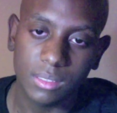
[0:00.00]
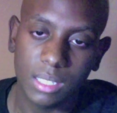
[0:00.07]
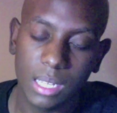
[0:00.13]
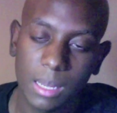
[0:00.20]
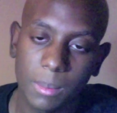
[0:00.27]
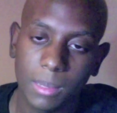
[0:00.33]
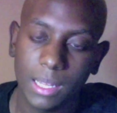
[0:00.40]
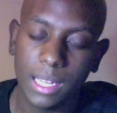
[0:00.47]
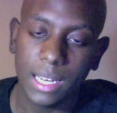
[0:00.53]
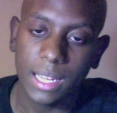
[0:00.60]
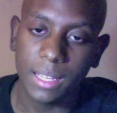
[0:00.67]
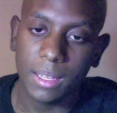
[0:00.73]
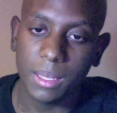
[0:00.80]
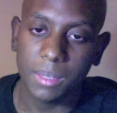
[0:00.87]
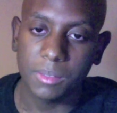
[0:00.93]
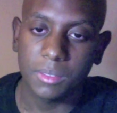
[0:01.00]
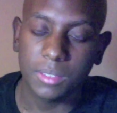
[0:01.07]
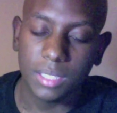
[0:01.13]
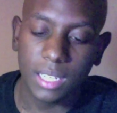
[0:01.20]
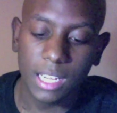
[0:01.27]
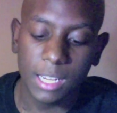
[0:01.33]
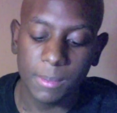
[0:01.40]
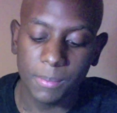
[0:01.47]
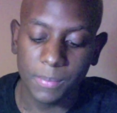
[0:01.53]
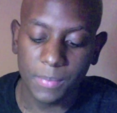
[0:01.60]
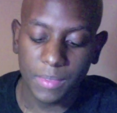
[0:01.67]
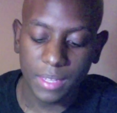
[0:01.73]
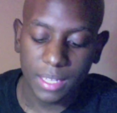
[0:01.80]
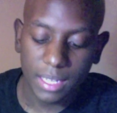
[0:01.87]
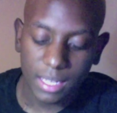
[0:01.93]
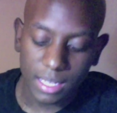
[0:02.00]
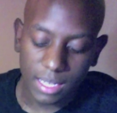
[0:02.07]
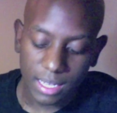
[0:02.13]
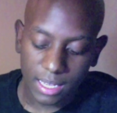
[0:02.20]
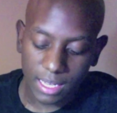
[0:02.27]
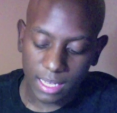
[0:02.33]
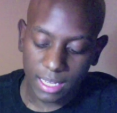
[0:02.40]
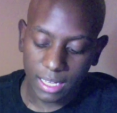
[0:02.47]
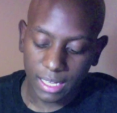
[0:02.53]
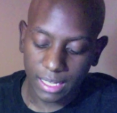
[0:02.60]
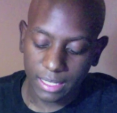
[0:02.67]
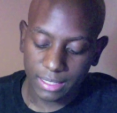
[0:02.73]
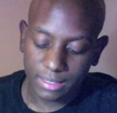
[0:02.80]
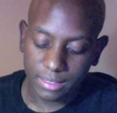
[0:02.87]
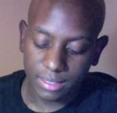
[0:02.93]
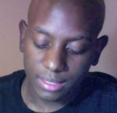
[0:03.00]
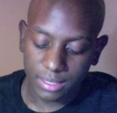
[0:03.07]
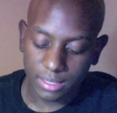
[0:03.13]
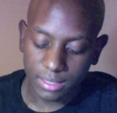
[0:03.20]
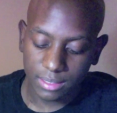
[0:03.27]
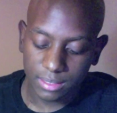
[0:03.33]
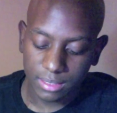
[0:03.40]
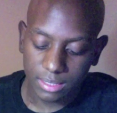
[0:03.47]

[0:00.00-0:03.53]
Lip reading: I'm glad I had extra time, and I'm